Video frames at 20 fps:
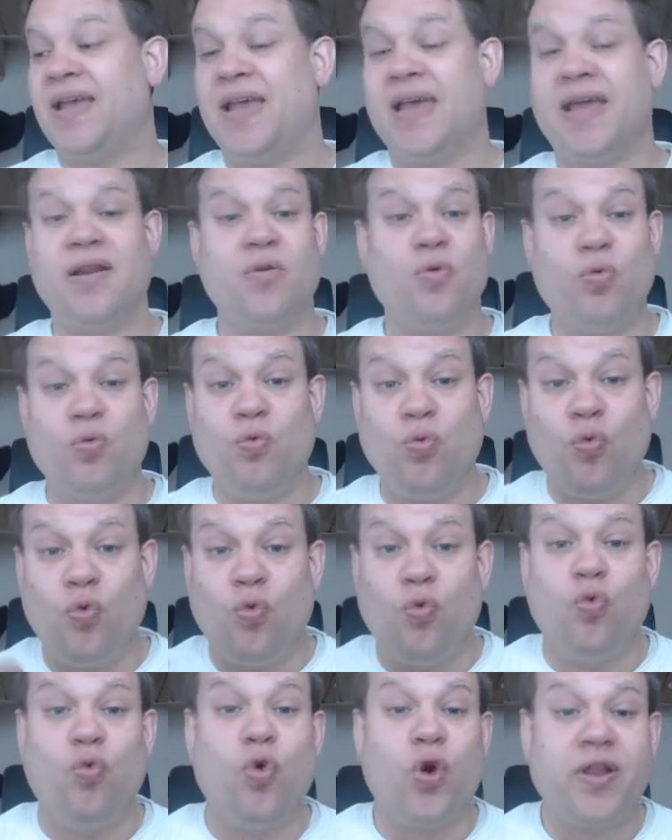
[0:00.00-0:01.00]
and
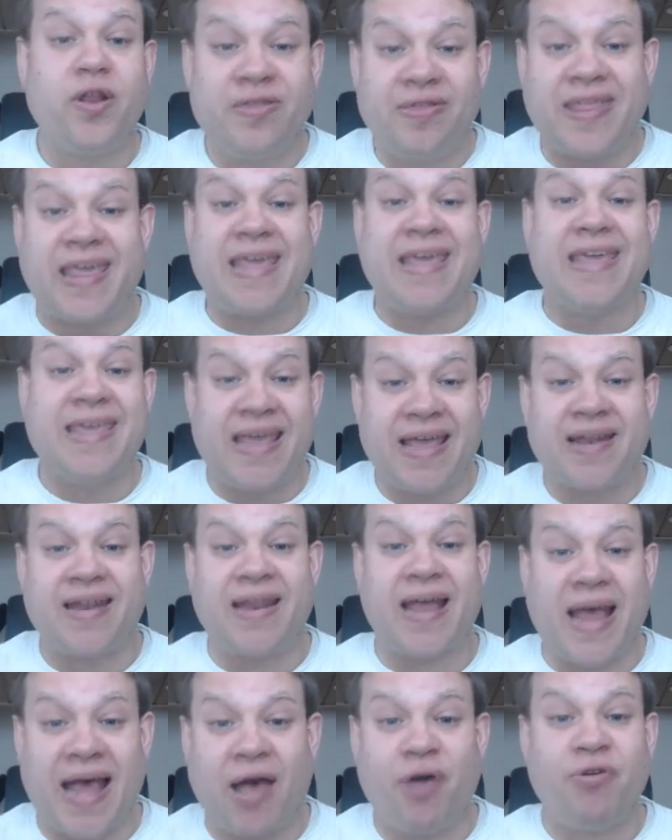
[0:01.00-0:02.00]
what they
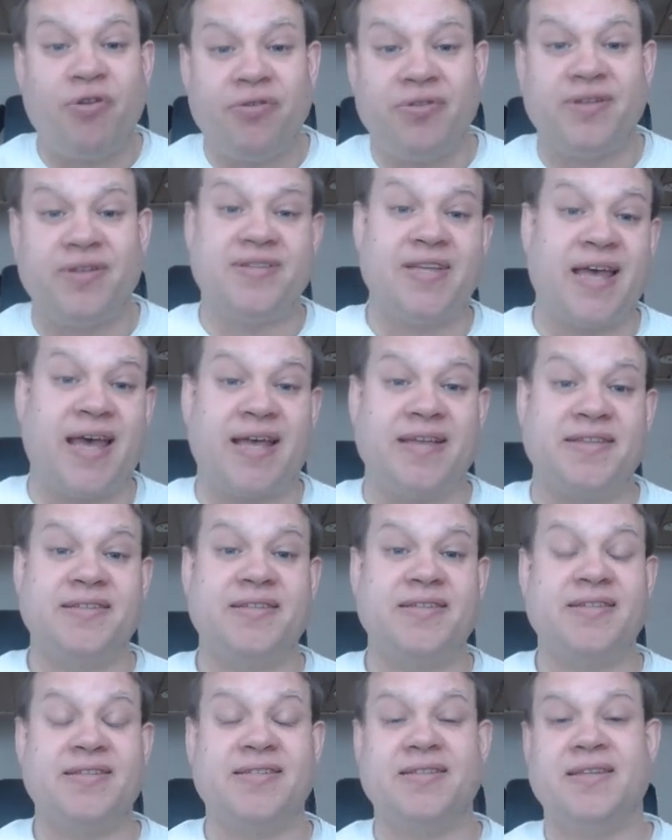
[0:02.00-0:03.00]
get out of the
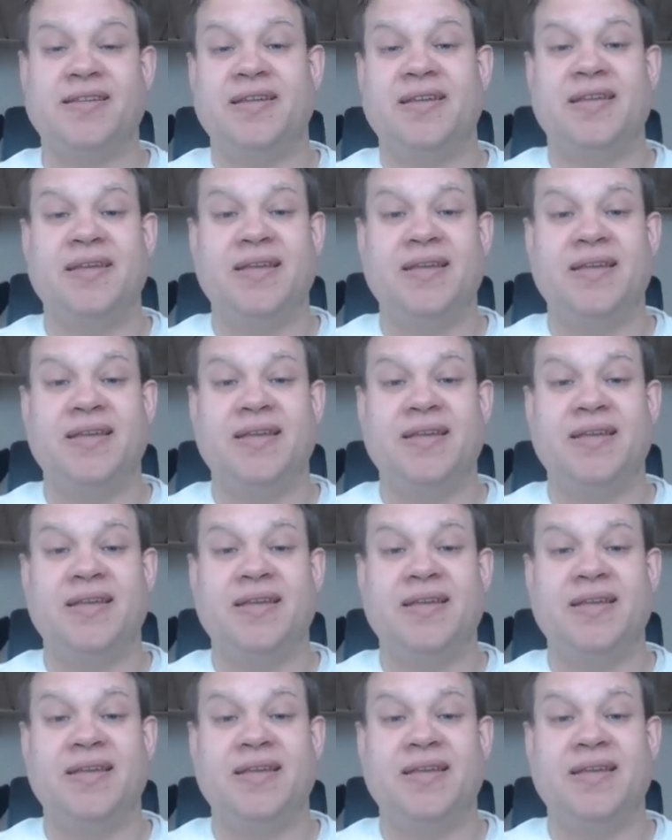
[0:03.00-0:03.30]
tasks,